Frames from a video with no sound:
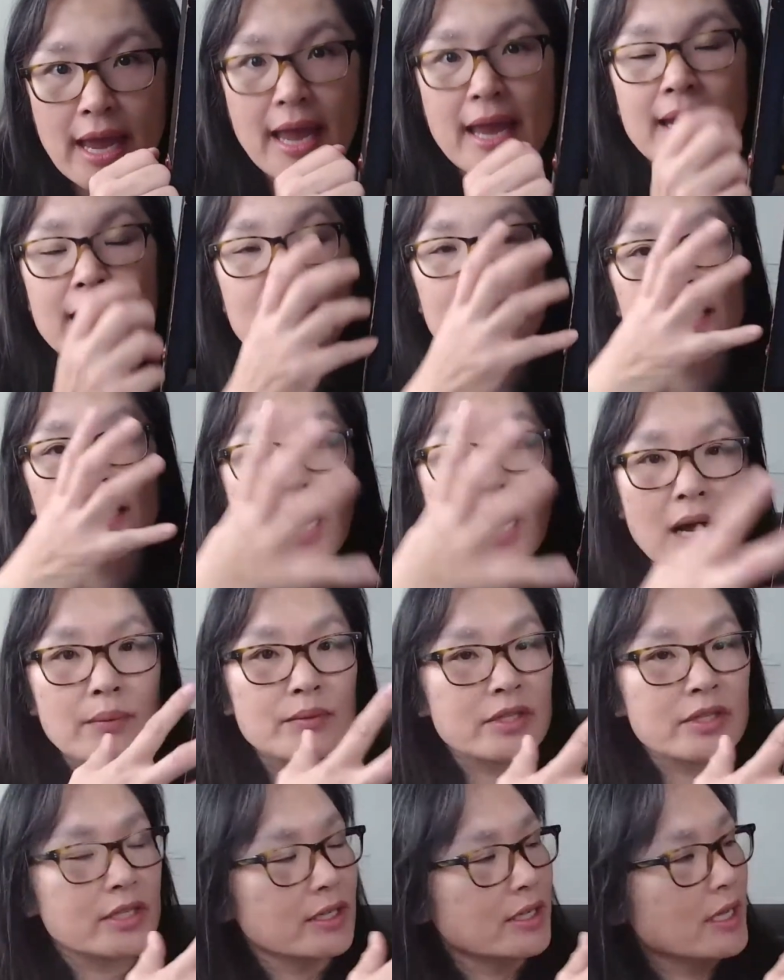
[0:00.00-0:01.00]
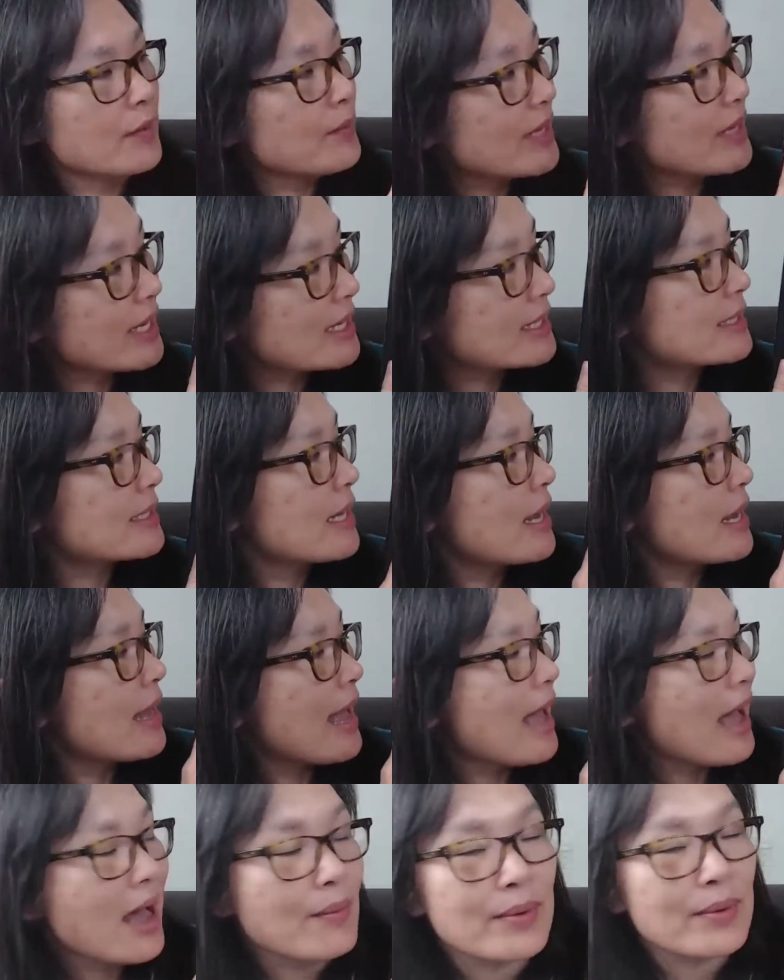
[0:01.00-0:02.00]
And it comes to them because
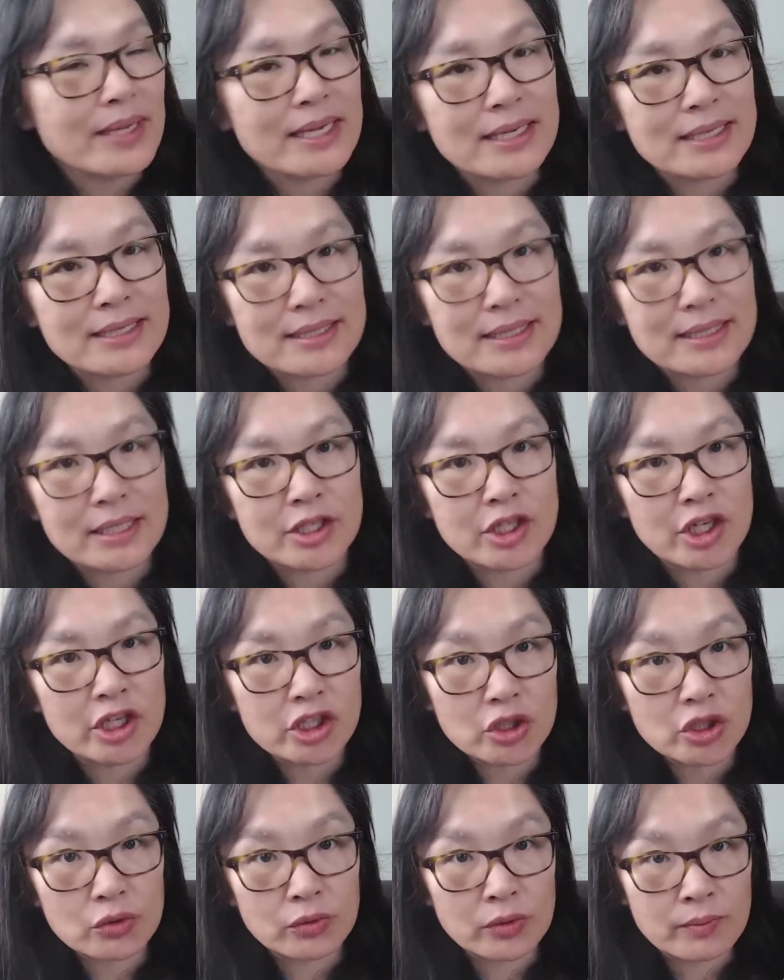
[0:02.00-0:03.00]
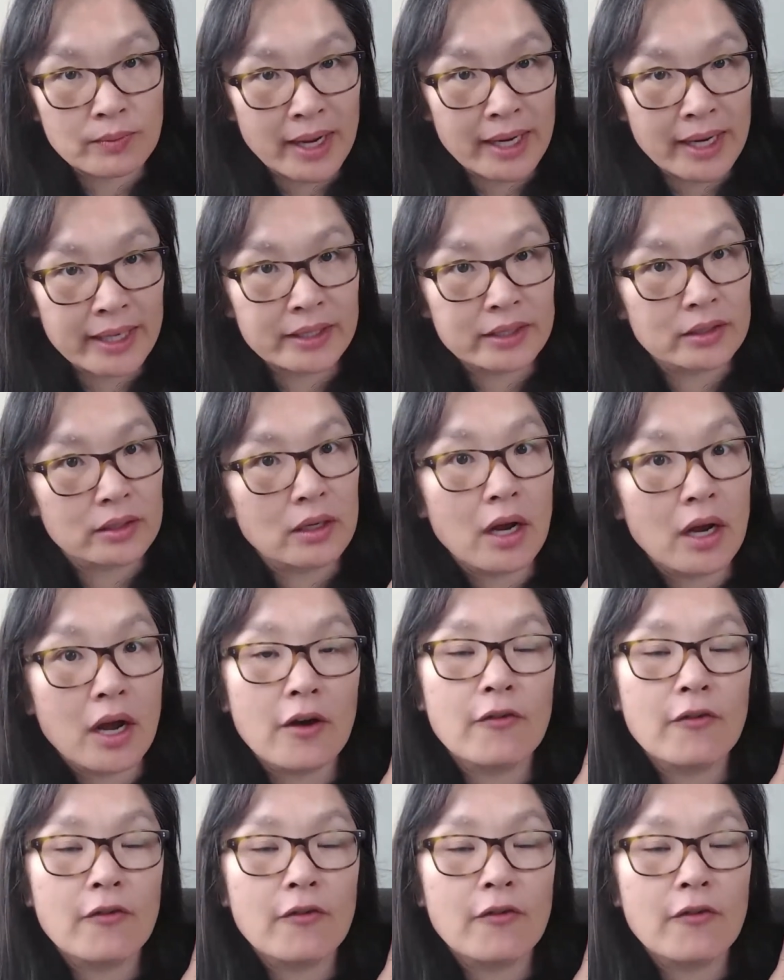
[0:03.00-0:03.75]
abacus is a gentle reminder